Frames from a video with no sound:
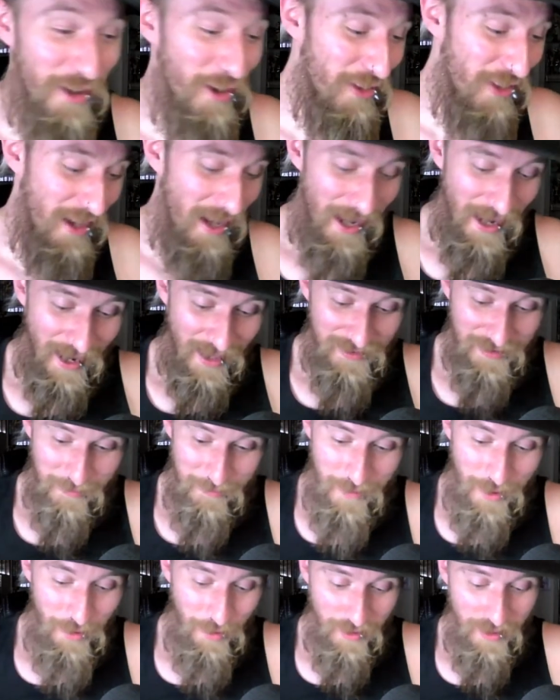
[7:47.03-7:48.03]
good thing I got
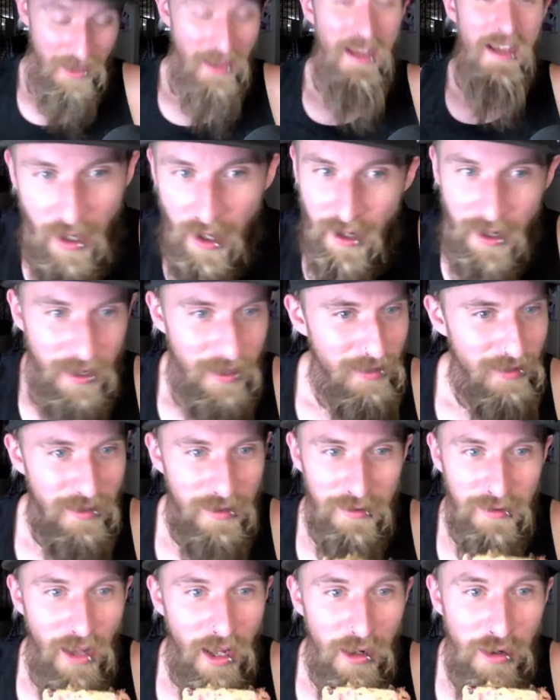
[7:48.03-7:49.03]
some milk. God,
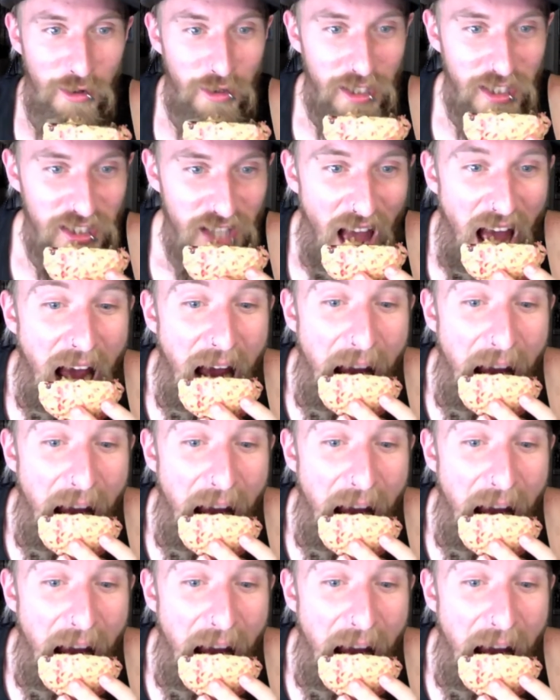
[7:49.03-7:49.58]
there's a lot of cookies.